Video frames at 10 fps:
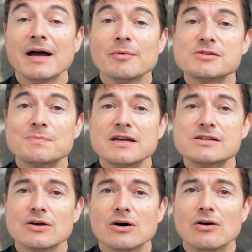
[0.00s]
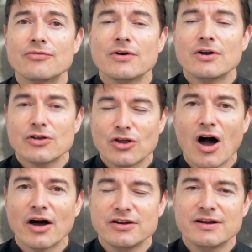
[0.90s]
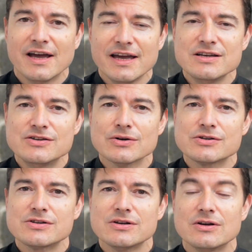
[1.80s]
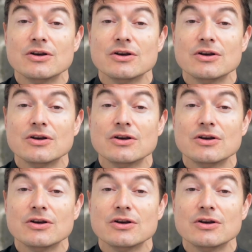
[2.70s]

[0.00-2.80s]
the Bible speaks of the guardian angels.